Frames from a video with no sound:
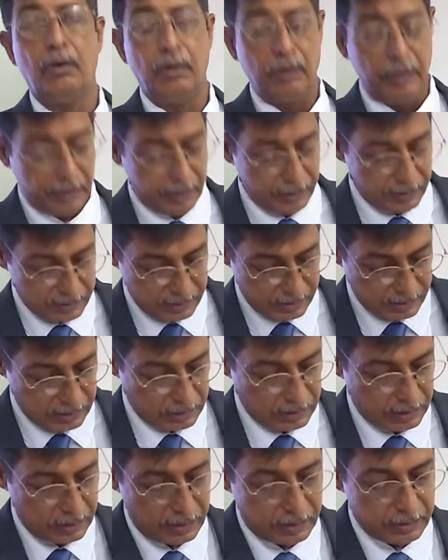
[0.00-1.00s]
the amount of
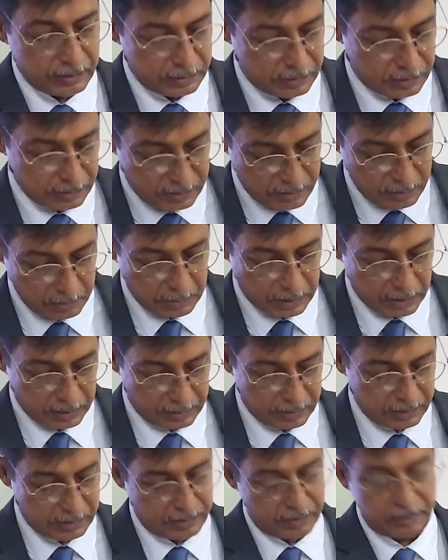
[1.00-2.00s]
oil that is going to each
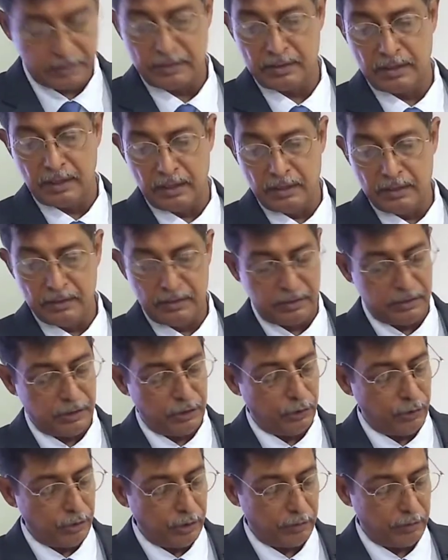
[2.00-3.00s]
bearing, and I can